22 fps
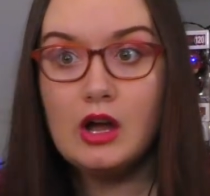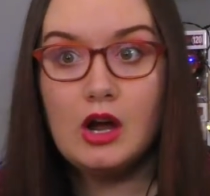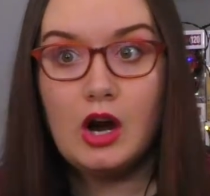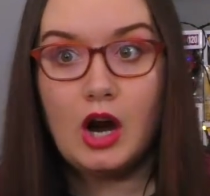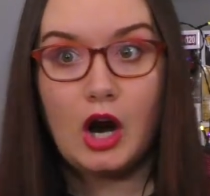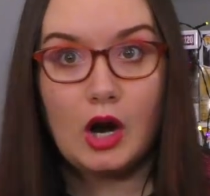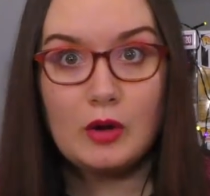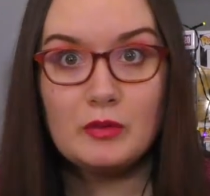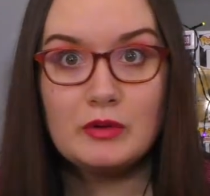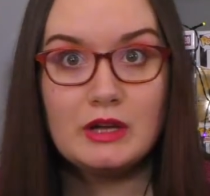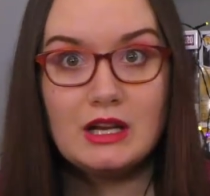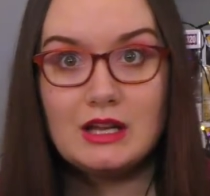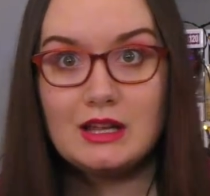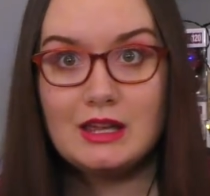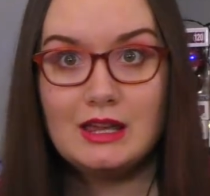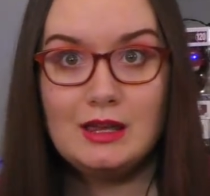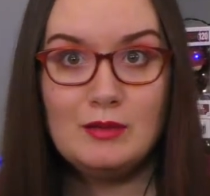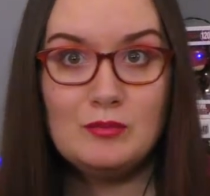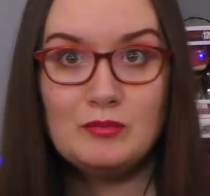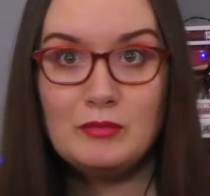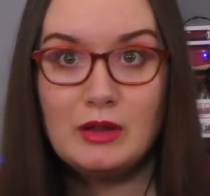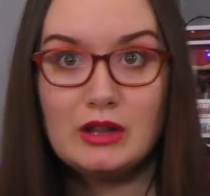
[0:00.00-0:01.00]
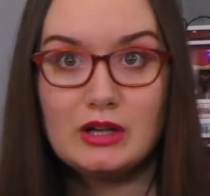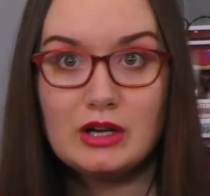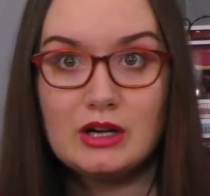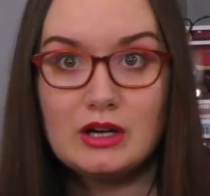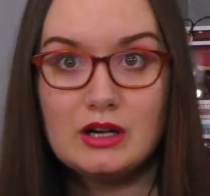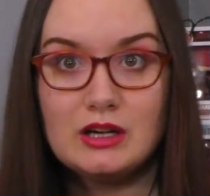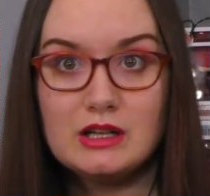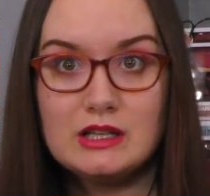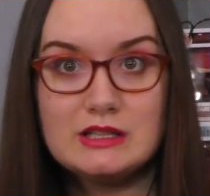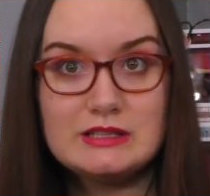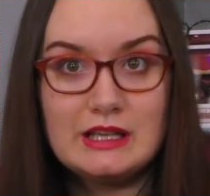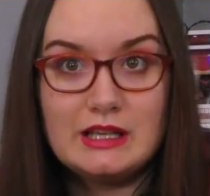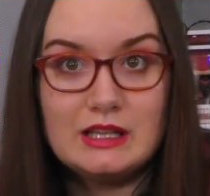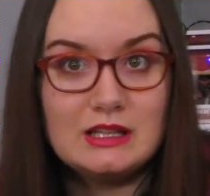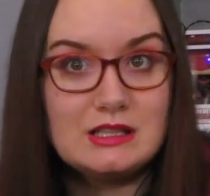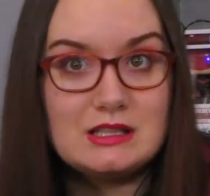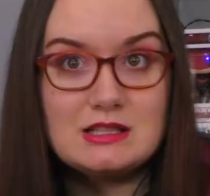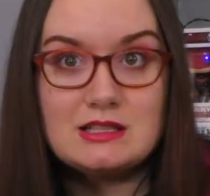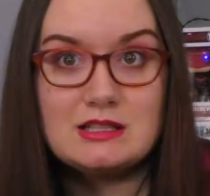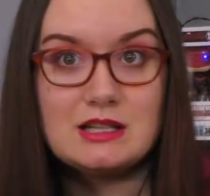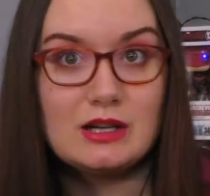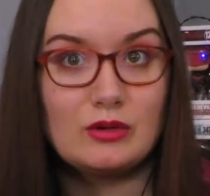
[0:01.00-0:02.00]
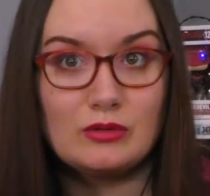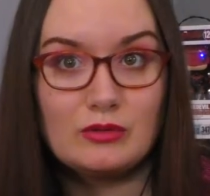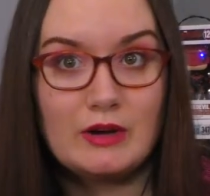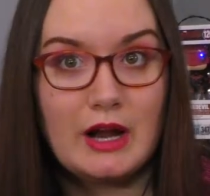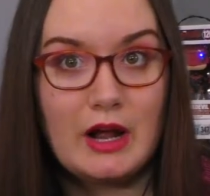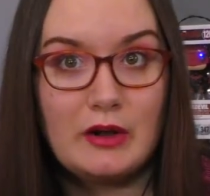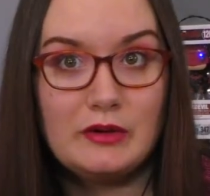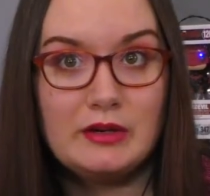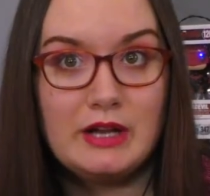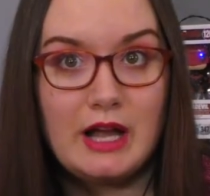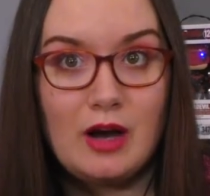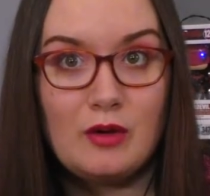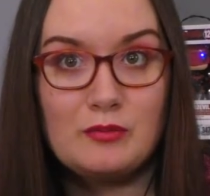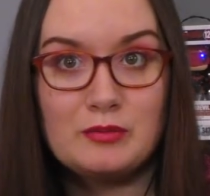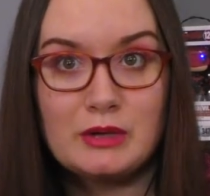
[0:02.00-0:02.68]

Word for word: Are we going to keep Miller? Is he going to stick around now?